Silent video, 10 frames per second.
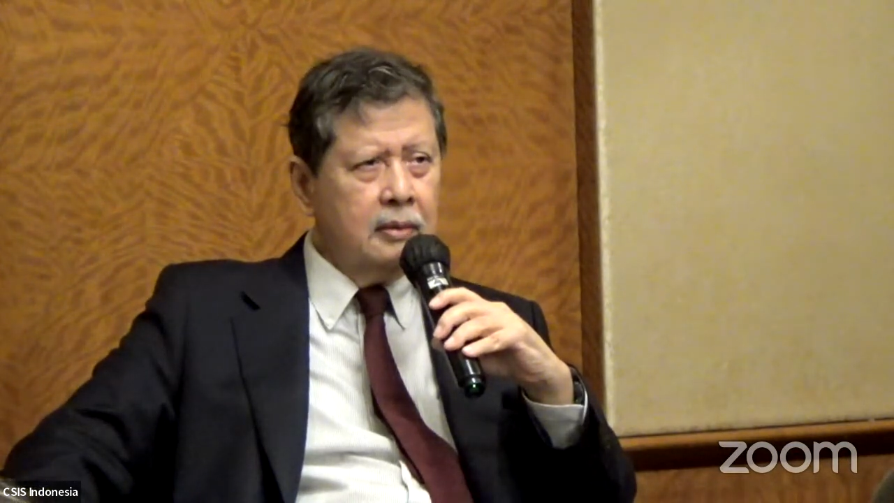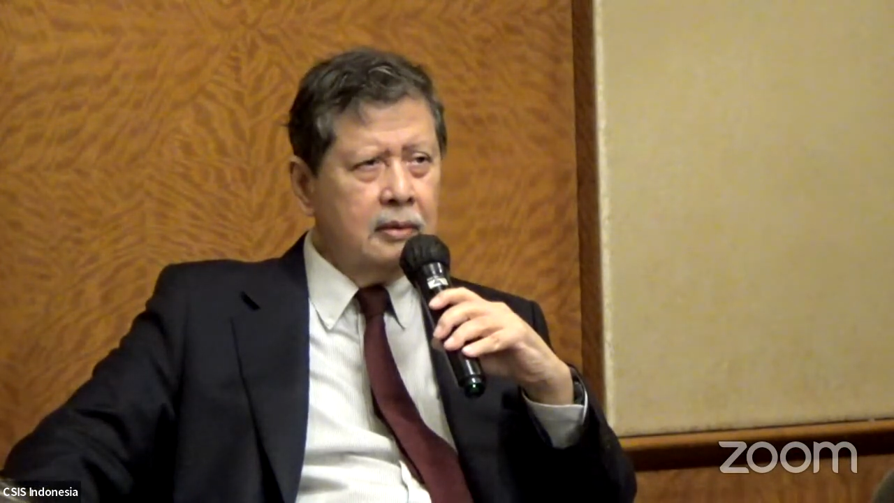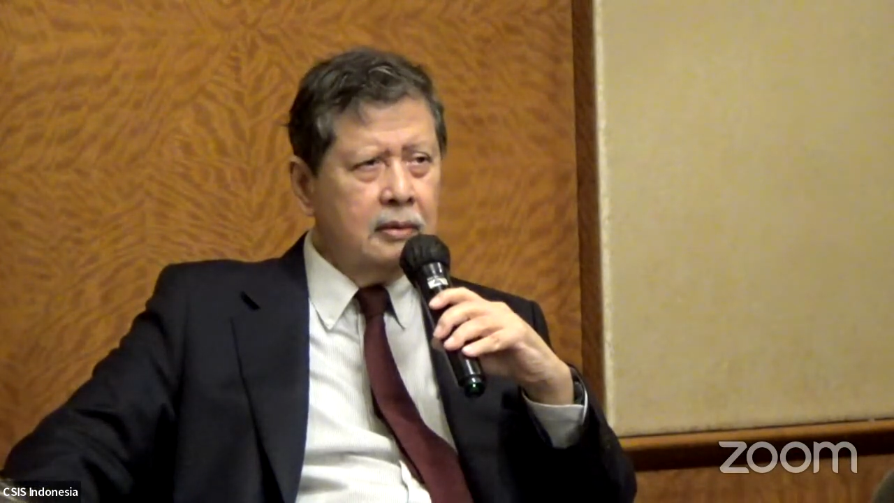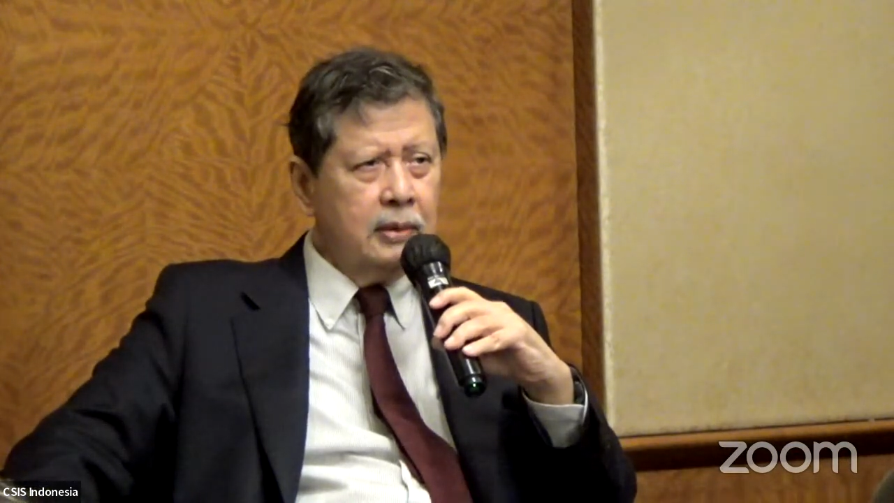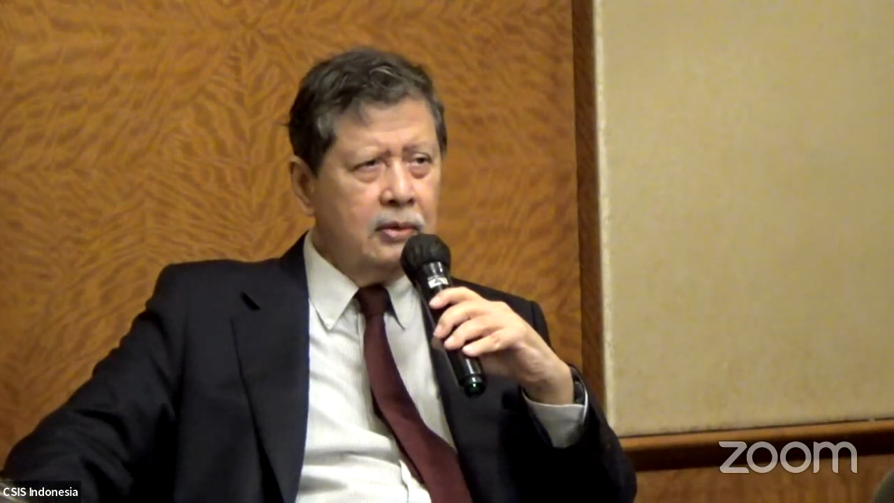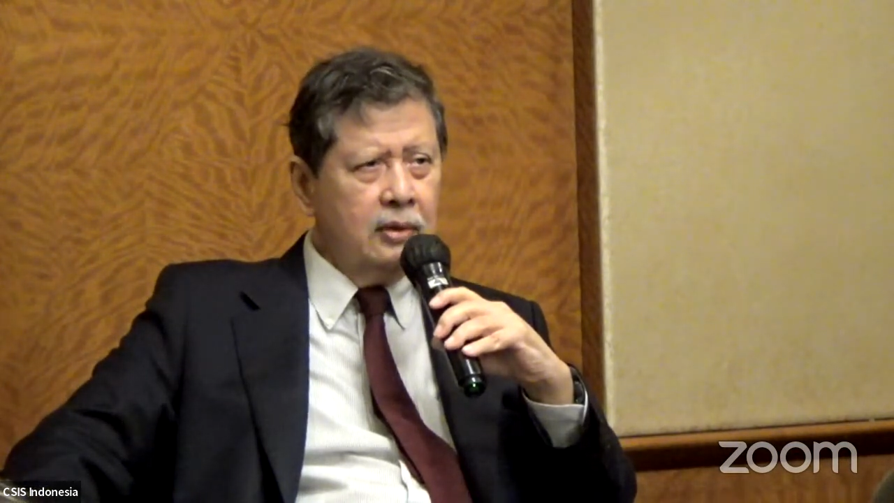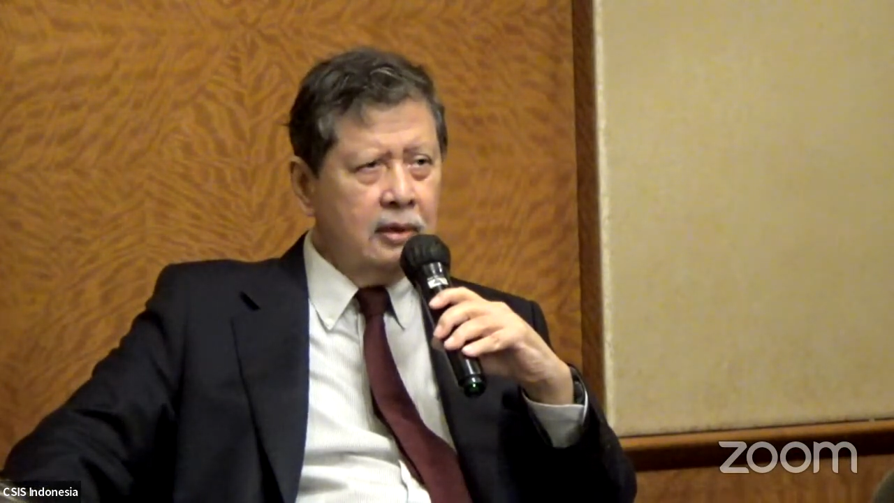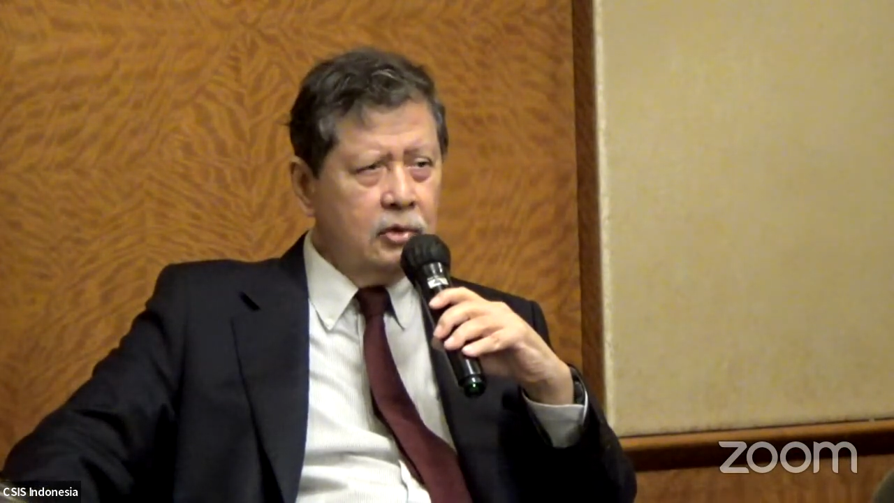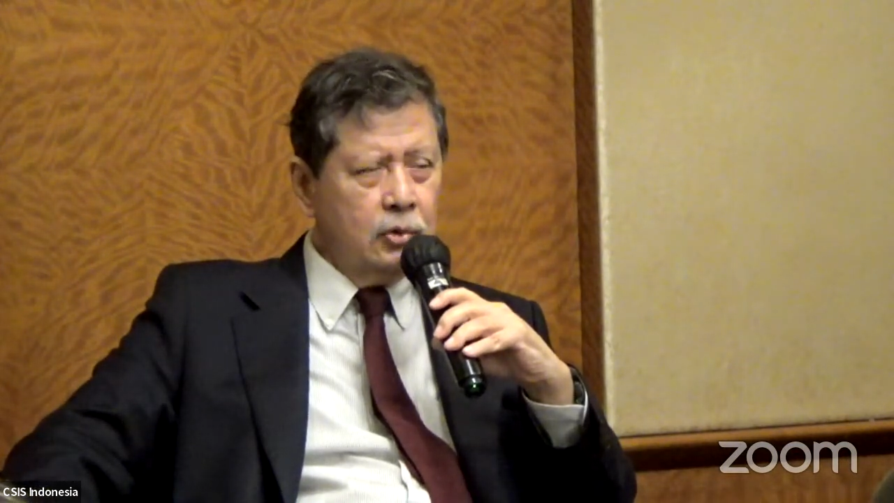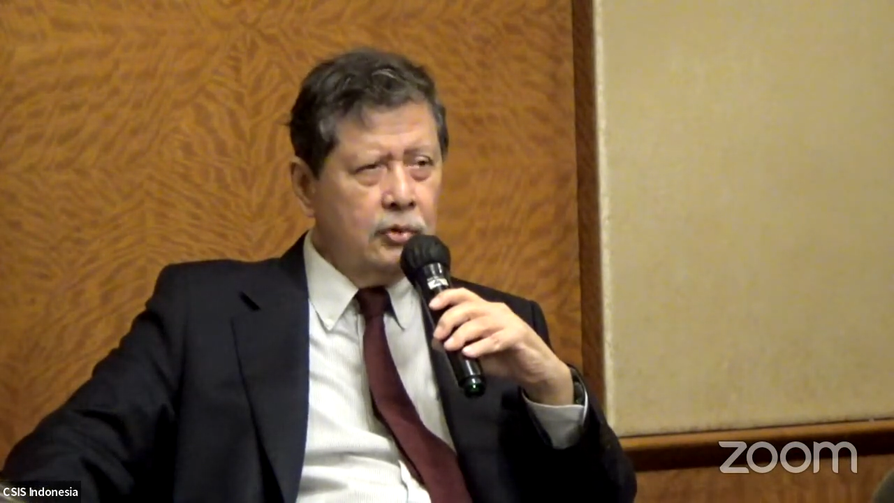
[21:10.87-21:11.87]
especially in the
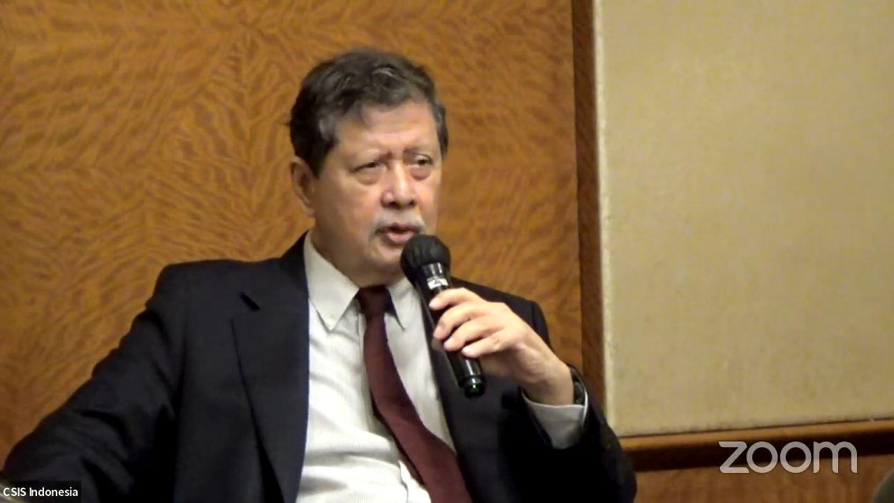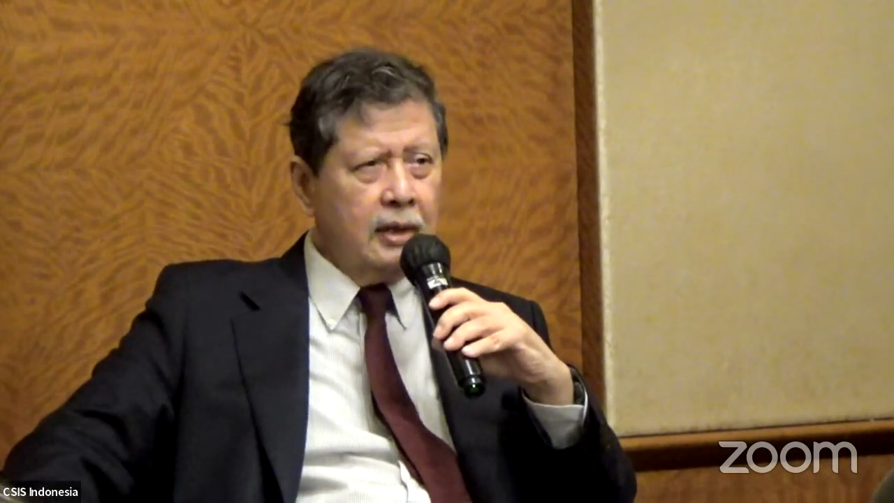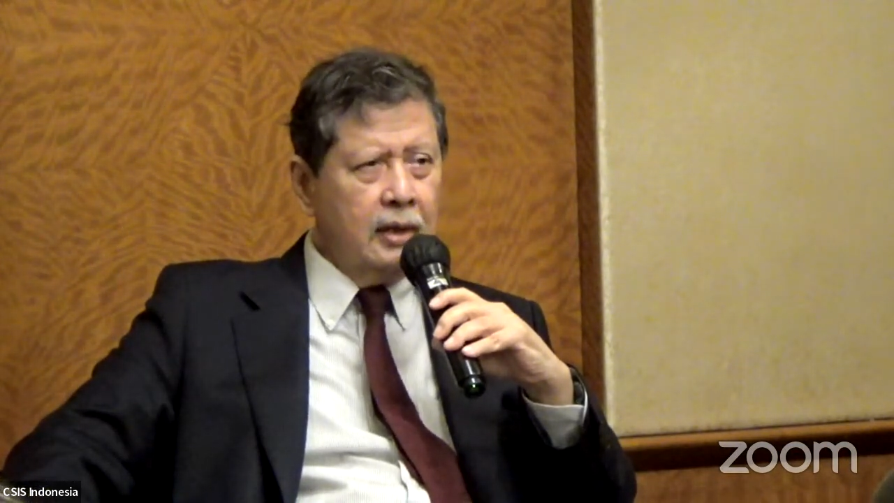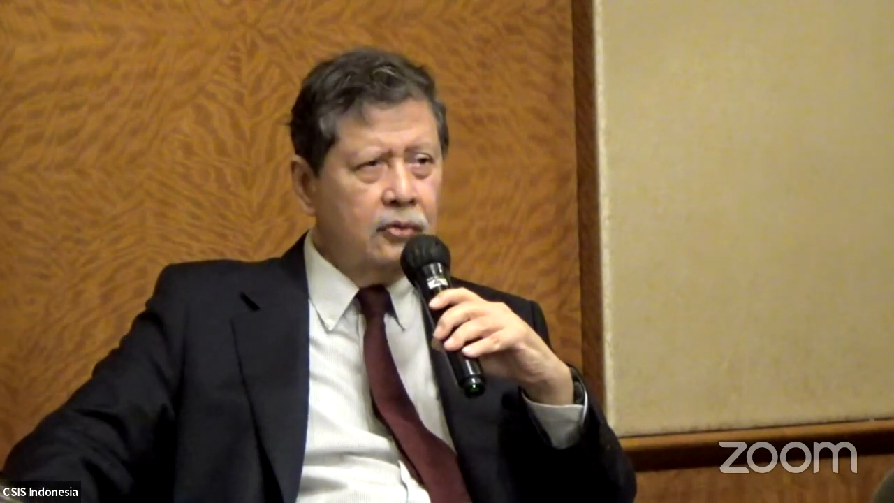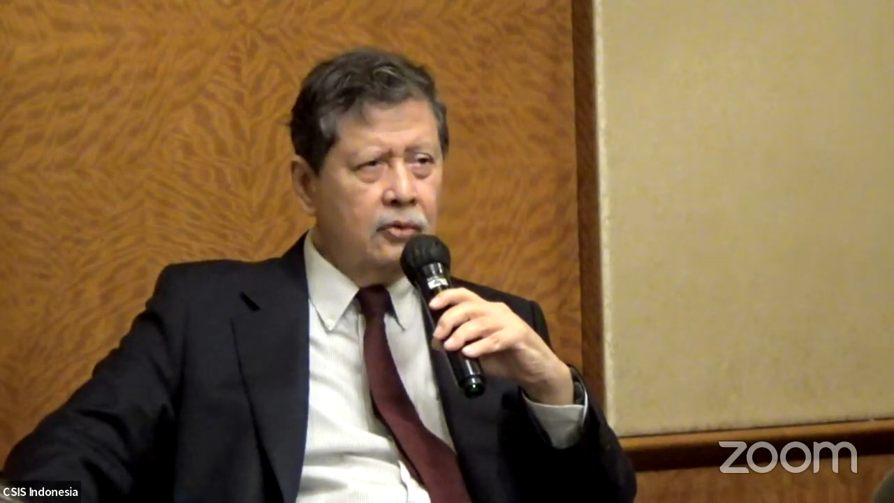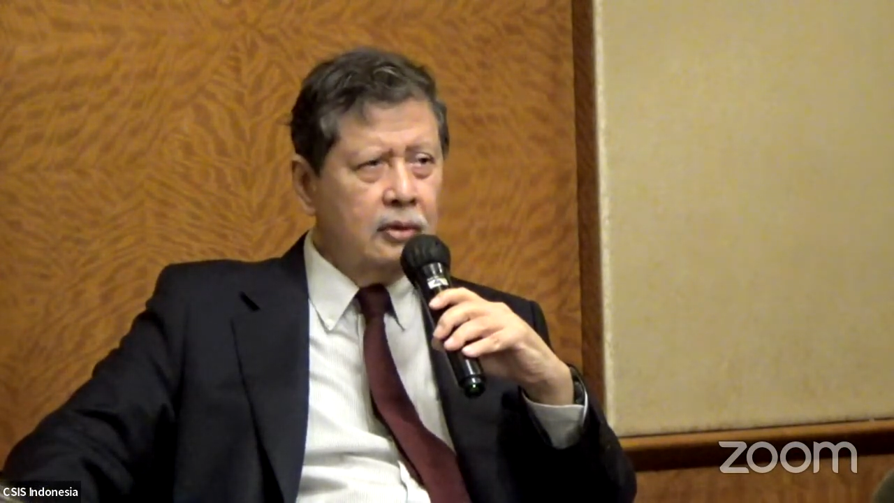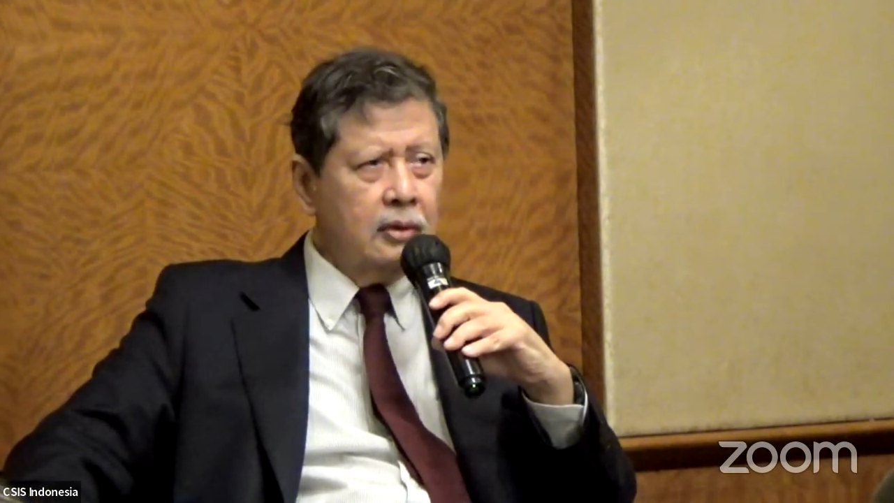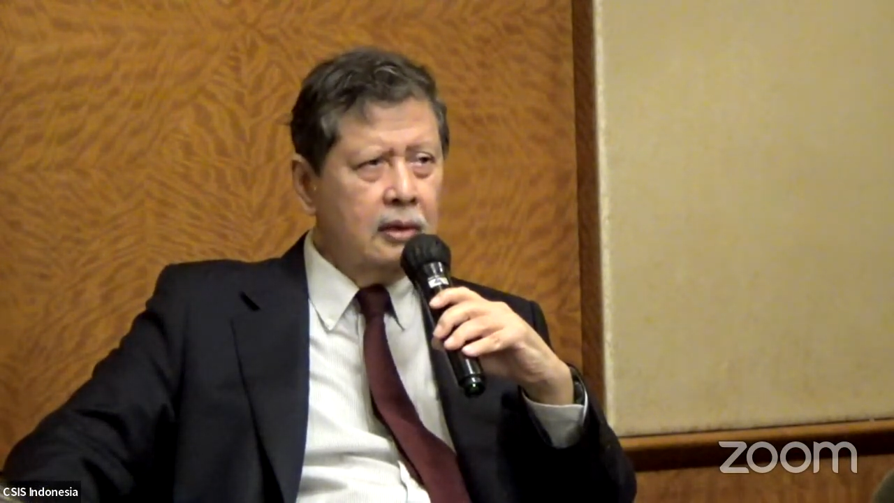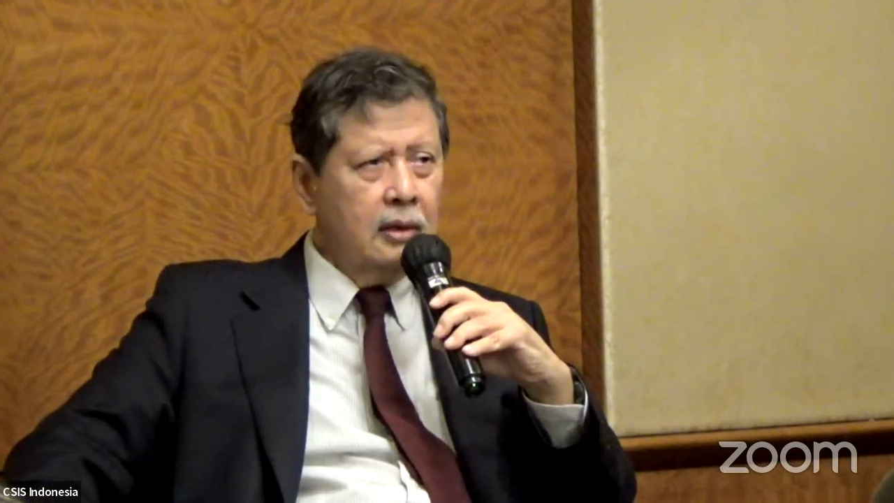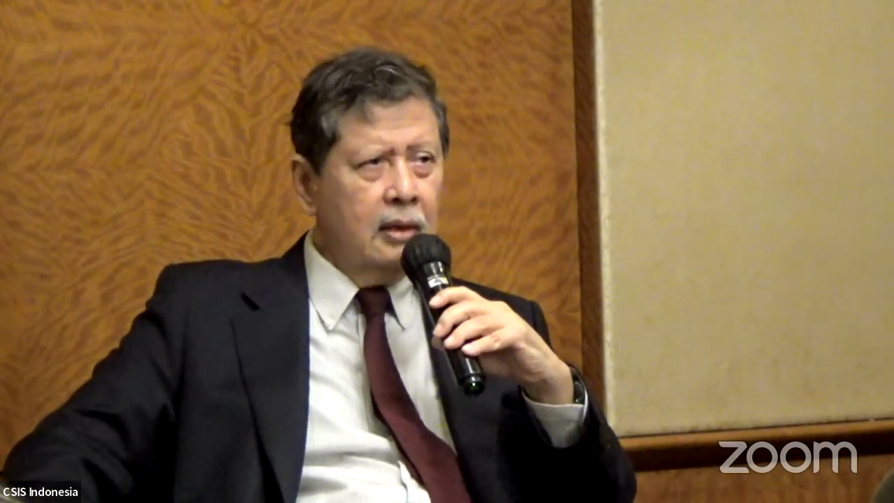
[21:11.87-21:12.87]
Security Council,